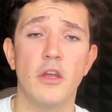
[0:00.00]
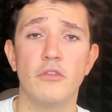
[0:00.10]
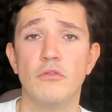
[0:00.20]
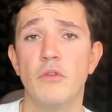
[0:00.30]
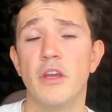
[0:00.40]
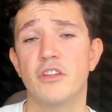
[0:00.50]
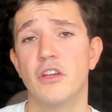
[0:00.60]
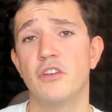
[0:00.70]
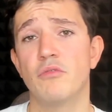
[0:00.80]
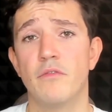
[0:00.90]
to
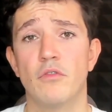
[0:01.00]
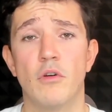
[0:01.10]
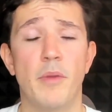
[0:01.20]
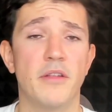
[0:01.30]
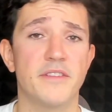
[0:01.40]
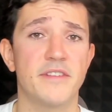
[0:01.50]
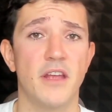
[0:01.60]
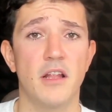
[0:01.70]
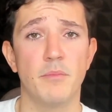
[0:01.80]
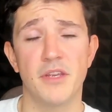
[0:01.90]
exchange with you about
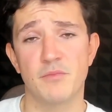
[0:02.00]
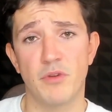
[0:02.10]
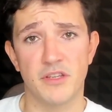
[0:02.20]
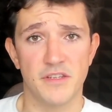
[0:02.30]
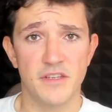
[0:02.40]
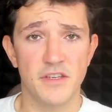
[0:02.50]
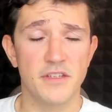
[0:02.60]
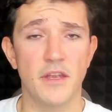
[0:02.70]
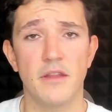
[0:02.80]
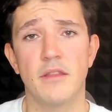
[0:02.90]
sell best practices
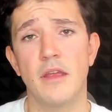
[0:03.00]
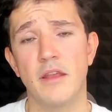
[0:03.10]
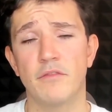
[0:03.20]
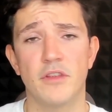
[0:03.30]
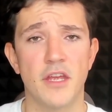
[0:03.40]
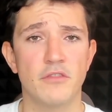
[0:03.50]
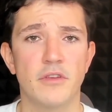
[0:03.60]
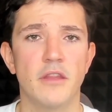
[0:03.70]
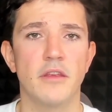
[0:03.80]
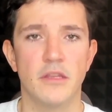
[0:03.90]
and then after that you
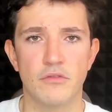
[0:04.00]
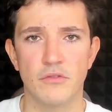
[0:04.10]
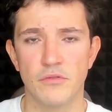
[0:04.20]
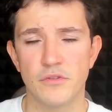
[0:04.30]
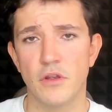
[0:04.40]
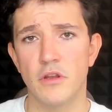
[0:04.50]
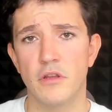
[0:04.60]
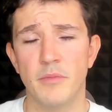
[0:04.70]
can introduce a little